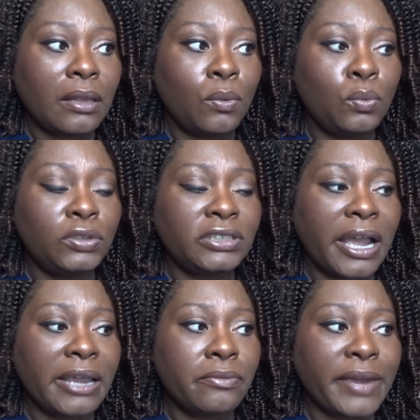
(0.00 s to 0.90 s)
Would
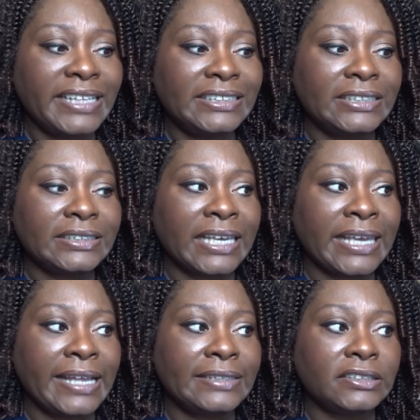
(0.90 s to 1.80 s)
I rate it
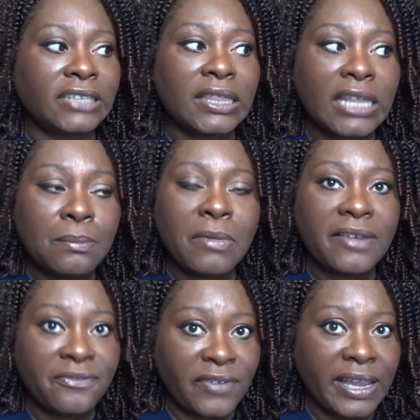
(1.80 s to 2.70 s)
against? Because I think my
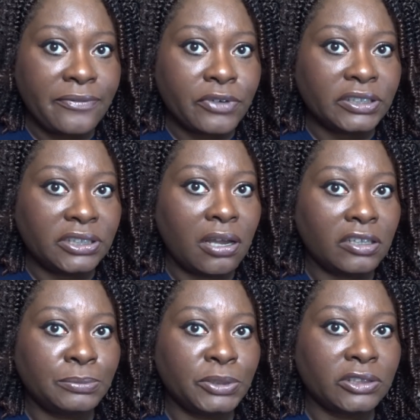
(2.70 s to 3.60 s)
favourite
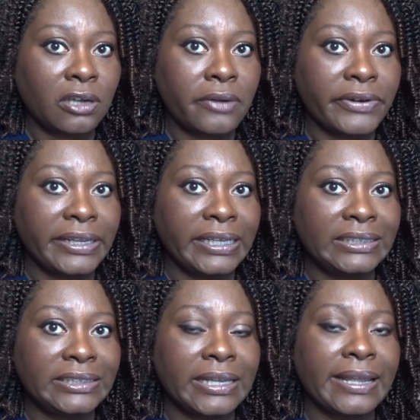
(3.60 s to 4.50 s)
Tarte mascara
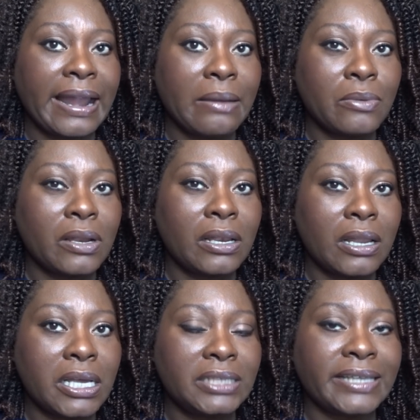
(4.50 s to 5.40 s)
is the Camera
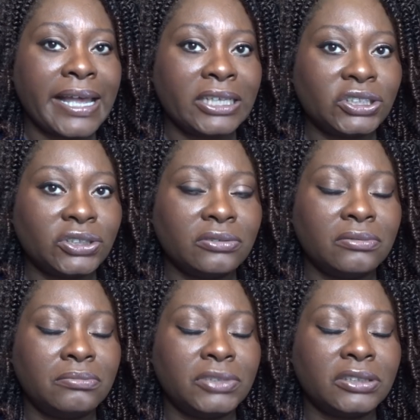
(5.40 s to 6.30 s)
Lights Action
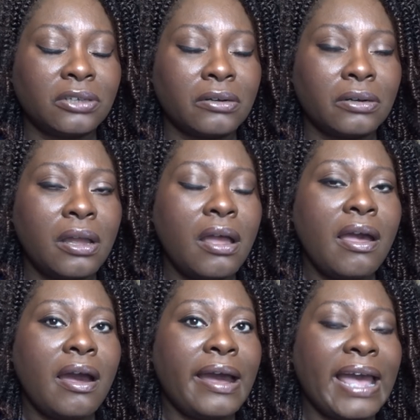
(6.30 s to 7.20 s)
mascara.
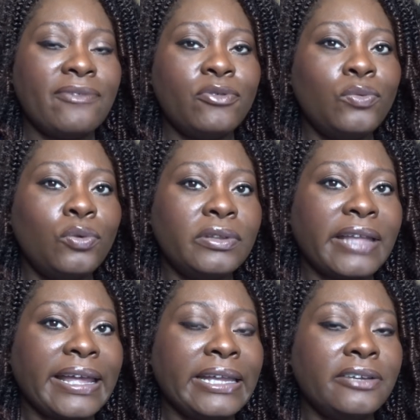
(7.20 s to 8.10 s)
I haven't worn
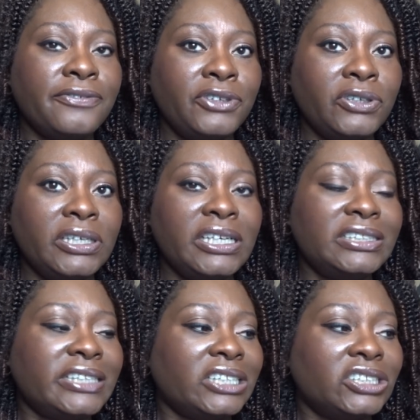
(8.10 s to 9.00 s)
that in a few
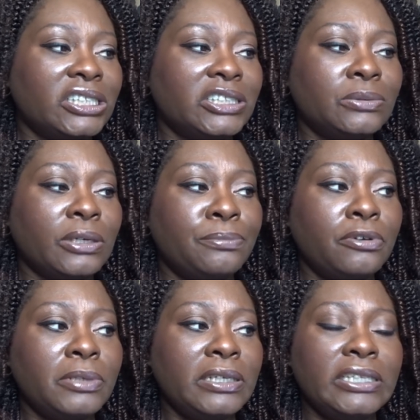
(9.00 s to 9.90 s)
years actually, so I
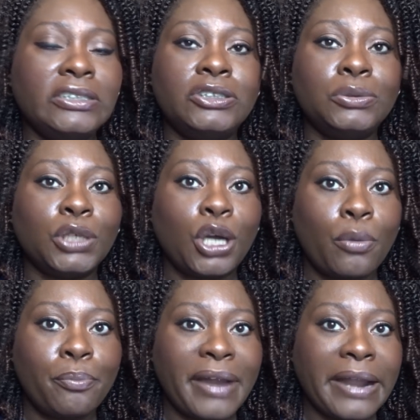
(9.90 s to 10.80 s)
probably need to do a
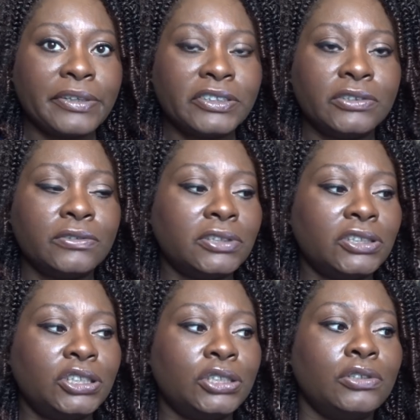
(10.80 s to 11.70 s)
comparison of the
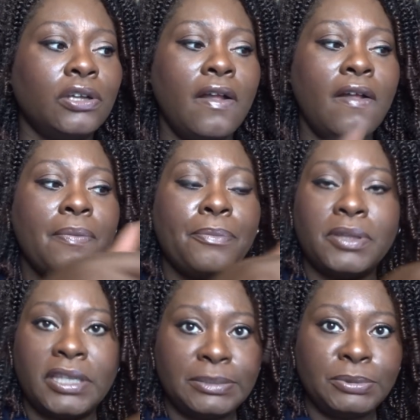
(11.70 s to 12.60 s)
two.
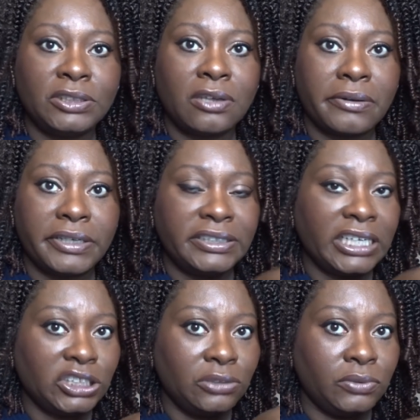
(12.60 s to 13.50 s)
But this mascara is
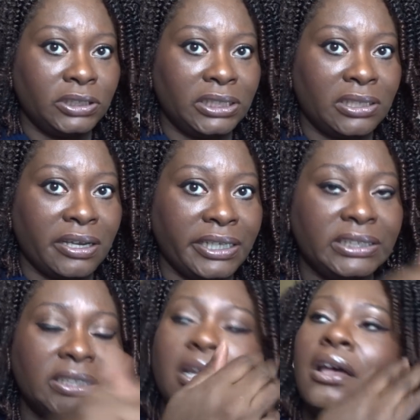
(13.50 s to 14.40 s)
actually really
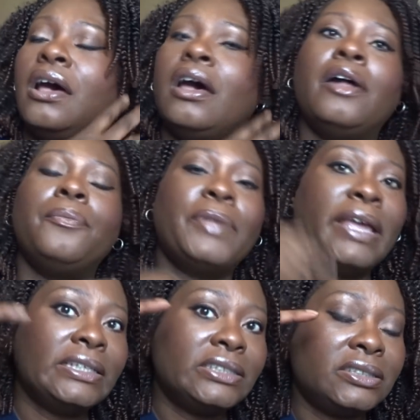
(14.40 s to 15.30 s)
nice.
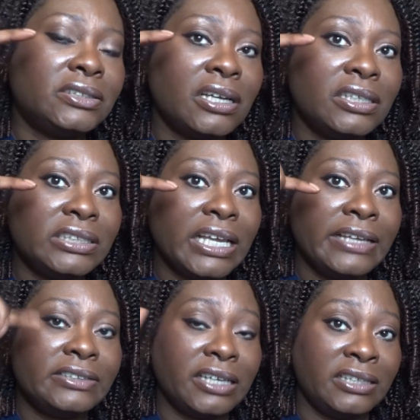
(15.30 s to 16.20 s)
It's
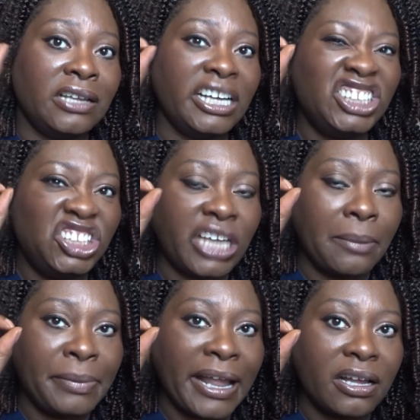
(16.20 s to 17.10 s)
a nice jet
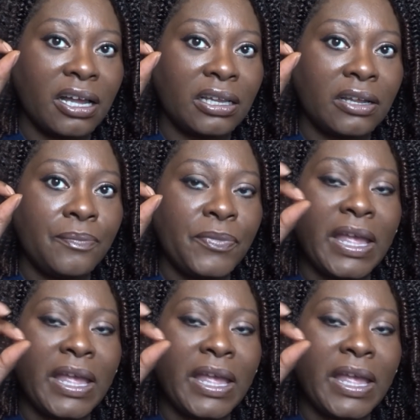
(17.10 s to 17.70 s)
black colour.